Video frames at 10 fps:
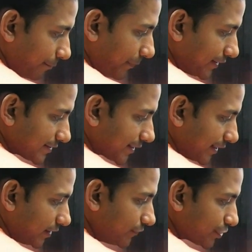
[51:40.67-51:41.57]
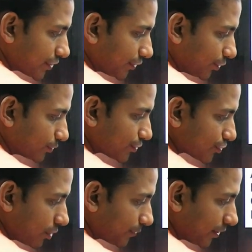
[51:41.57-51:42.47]
main scale division. Don't
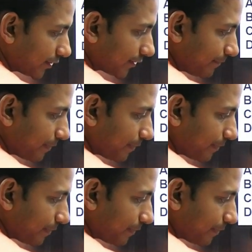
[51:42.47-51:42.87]
stop here.